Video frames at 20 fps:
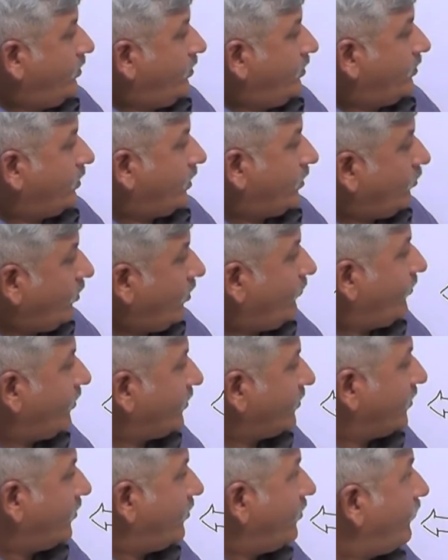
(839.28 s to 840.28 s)
the dual
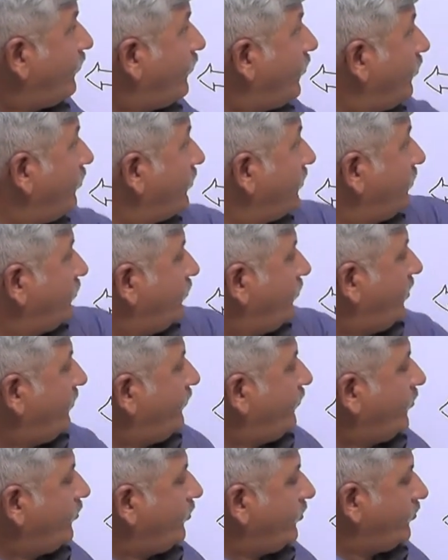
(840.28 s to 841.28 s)
function of port 0
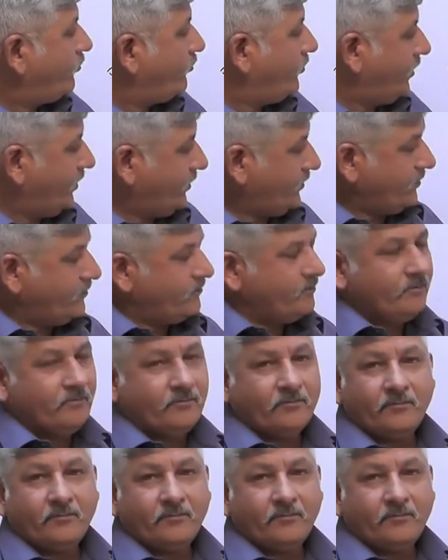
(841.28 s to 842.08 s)
and port 2 is,